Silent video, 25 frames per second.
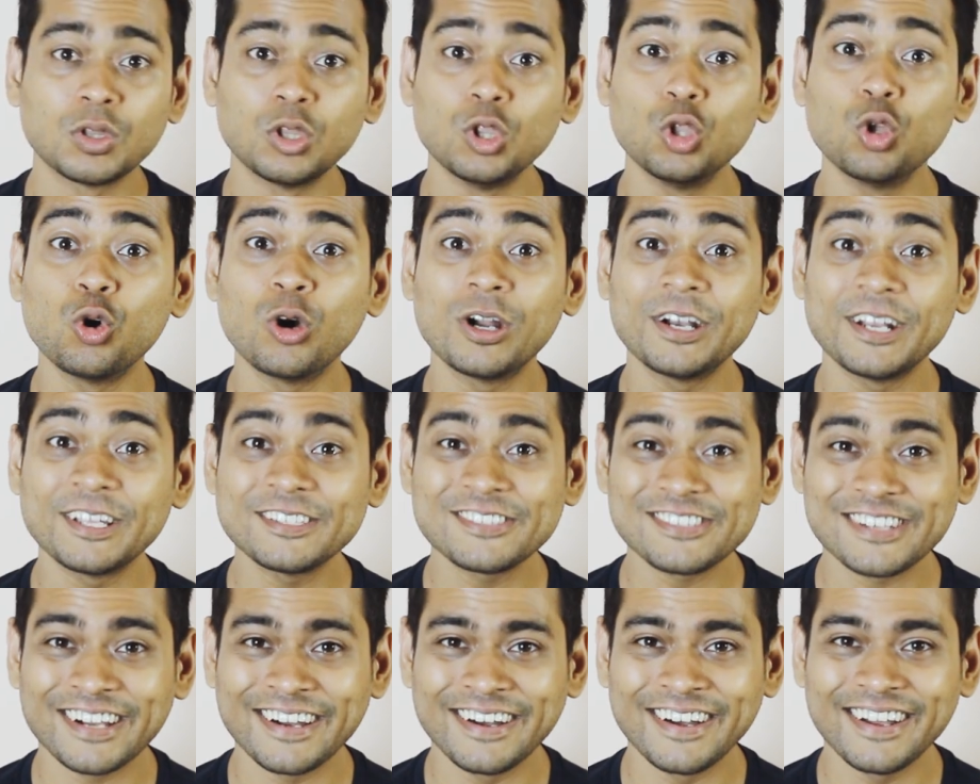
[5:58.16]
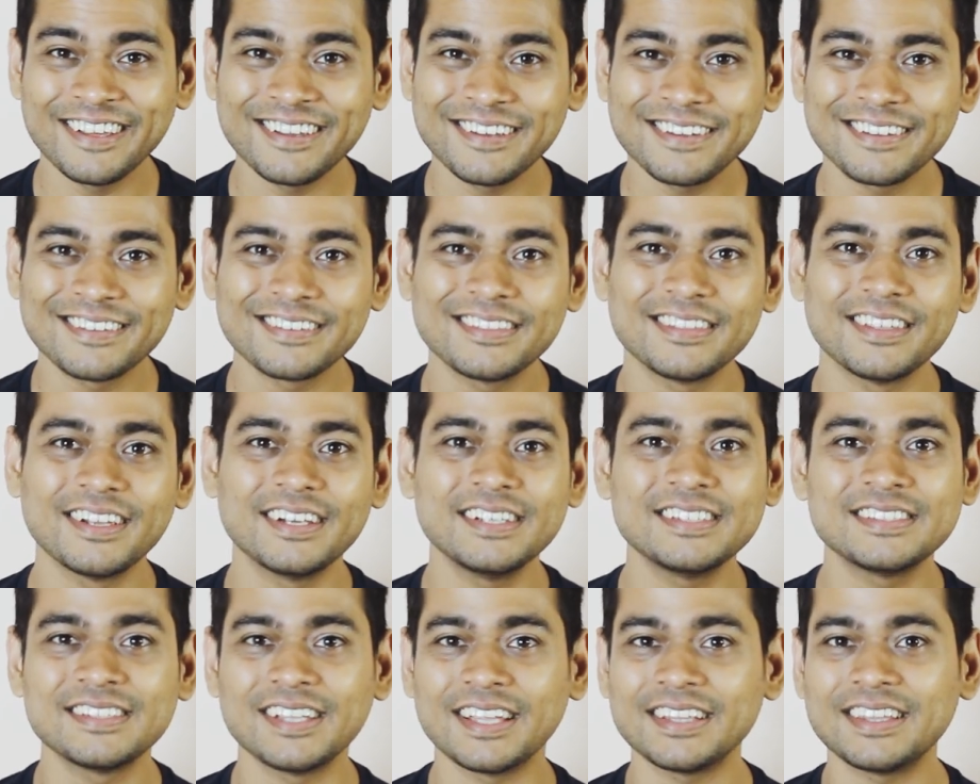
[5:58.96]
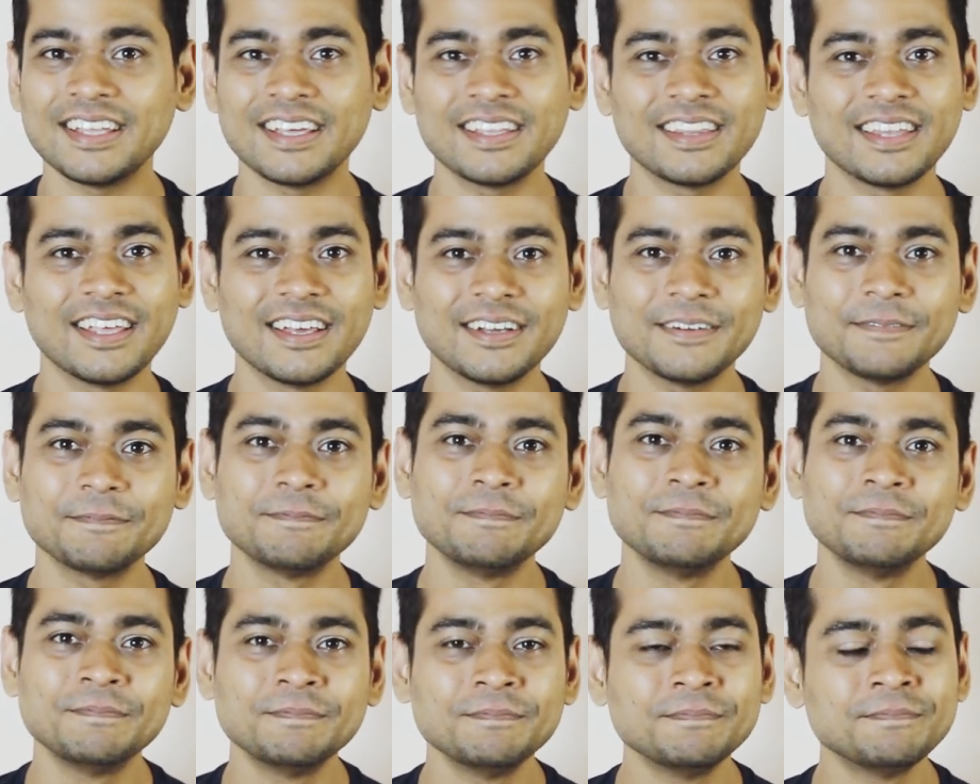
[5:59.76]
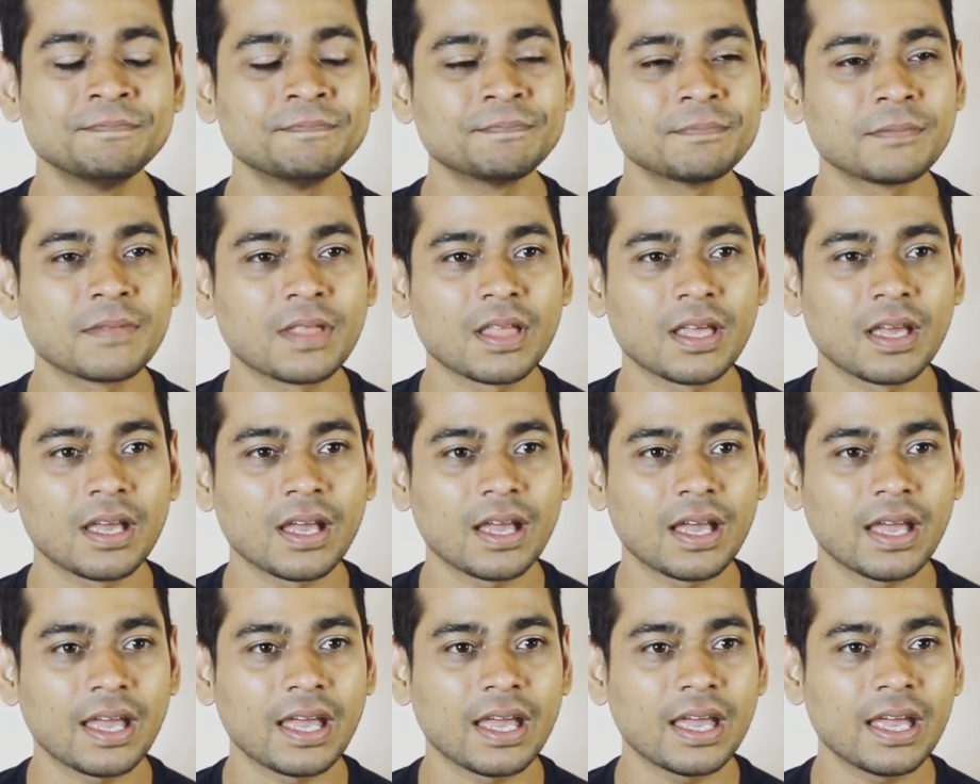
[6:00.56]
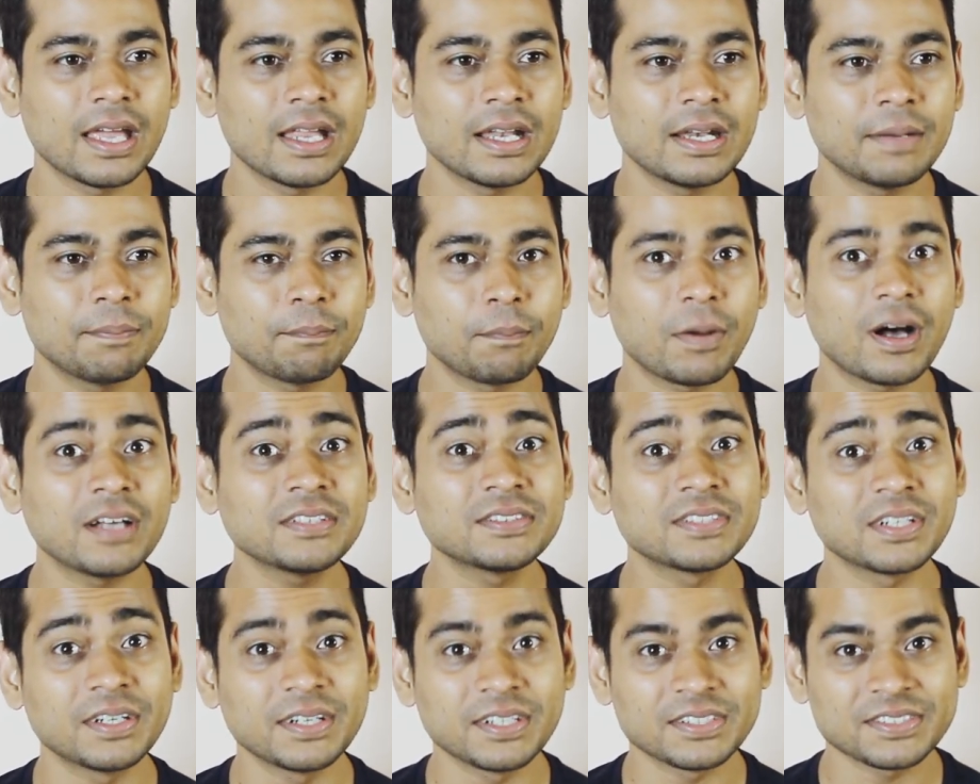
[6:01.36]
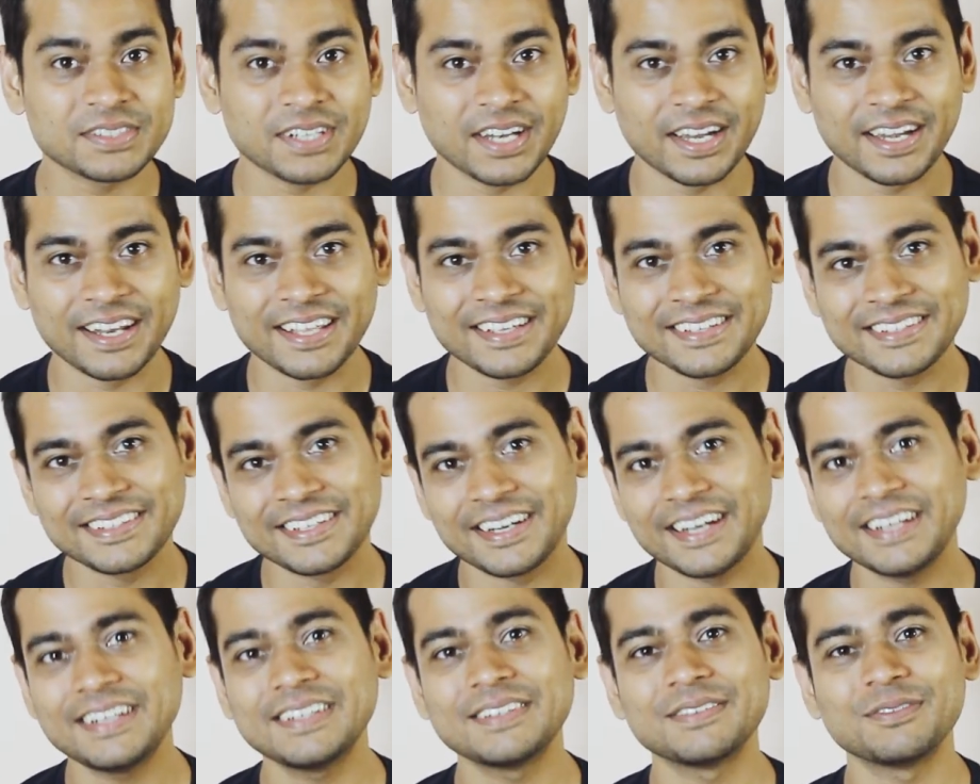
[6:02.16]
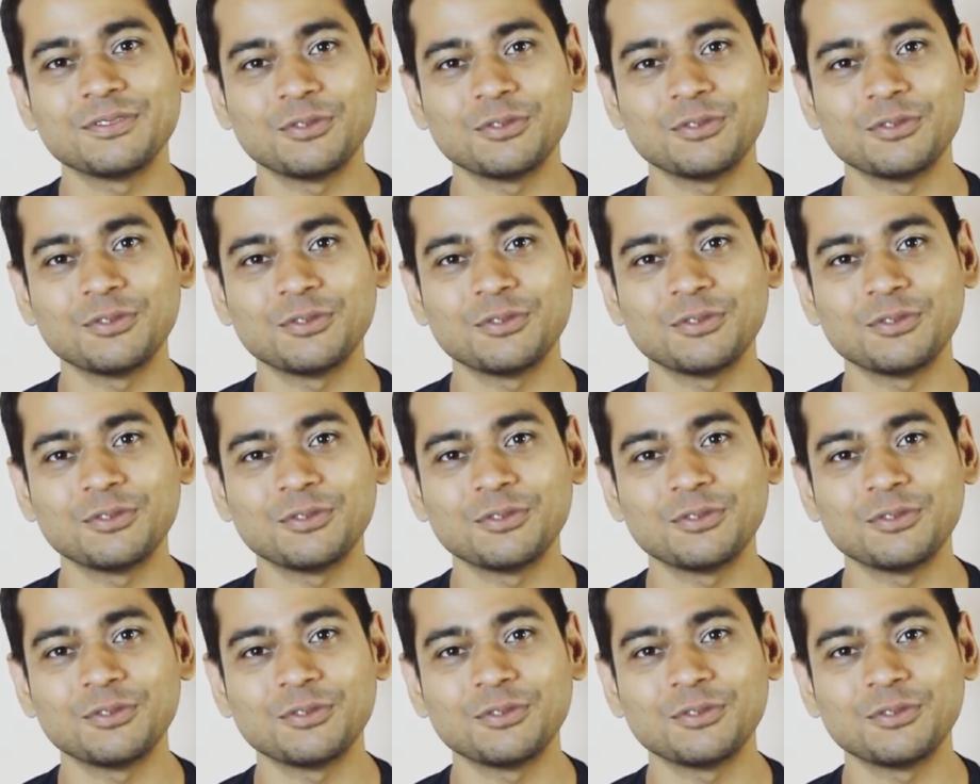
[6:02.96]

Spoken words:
No understanding, there is nothing there. And past understanding, right?